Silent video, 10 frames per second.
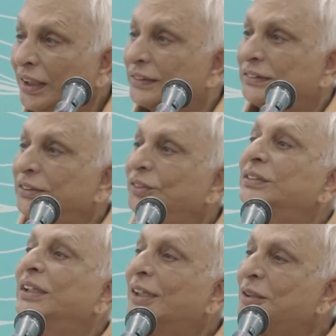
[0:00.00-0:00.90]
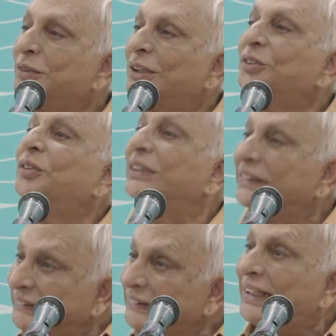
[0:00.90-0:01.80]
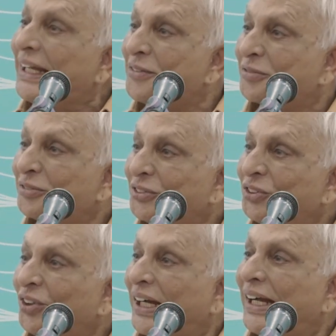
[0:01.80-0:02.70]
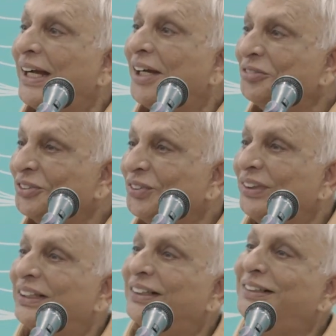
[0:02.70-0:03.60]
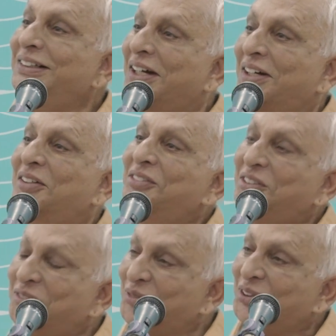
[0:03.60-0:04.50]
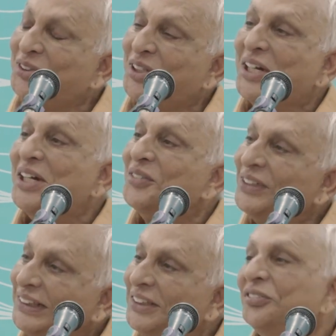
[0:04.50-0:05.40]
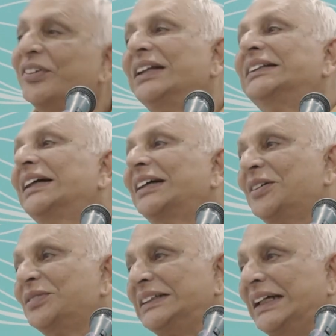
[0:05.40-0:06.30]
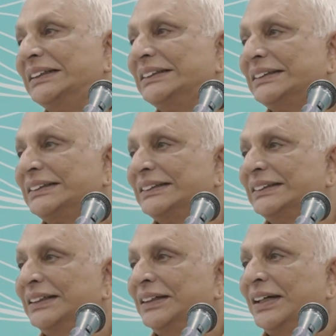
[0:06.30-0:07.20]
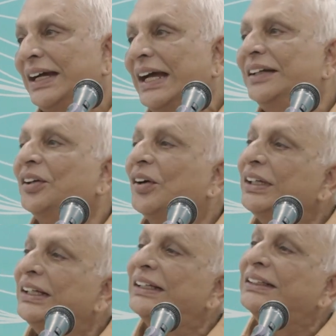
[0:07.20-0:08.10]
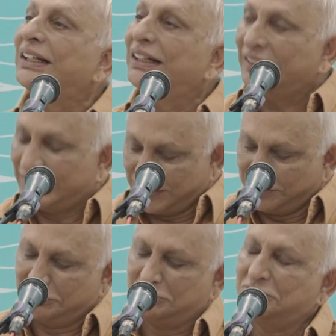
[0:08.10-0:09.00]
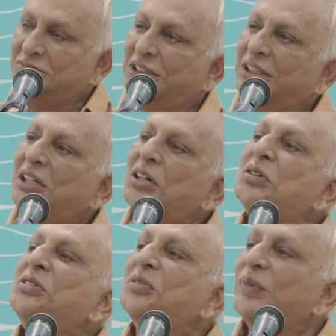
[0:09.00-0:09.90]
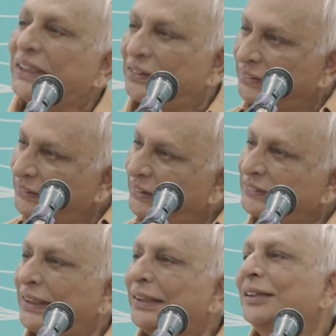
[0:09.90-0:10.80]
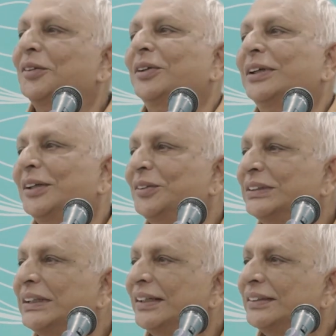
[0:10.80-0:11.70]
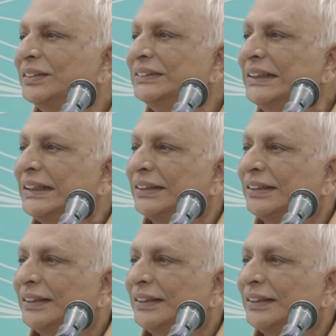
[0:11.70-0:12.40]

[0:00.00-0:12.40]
Yes, new circumstance. This is life. You have to learn how to move with different circumstances and not get drowned by it. This is exactly what I was trying to say.